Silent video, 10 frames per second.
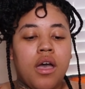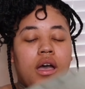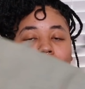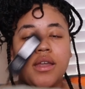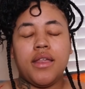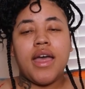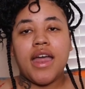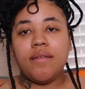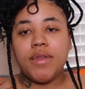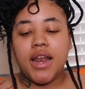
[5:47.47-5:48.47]
Another
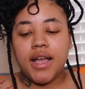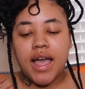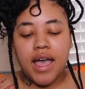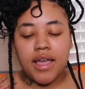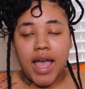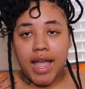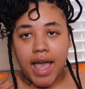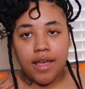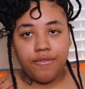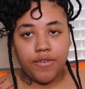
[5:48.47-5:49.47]
item that I got